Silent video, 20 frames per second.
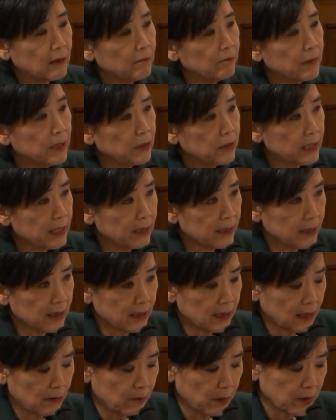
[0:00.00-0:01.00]

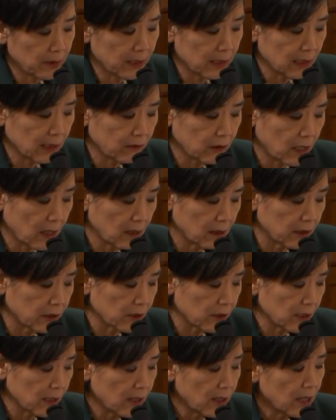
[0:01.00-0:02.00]
millions and millions of
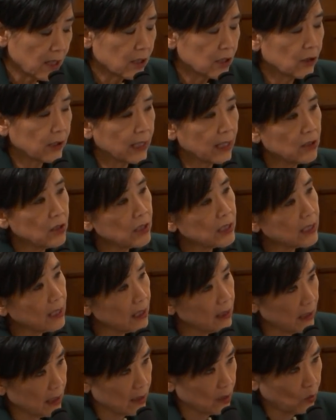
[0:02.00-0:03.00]
dollars. So can you
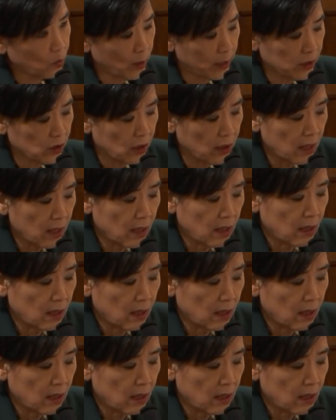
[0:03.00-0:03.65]
tell us what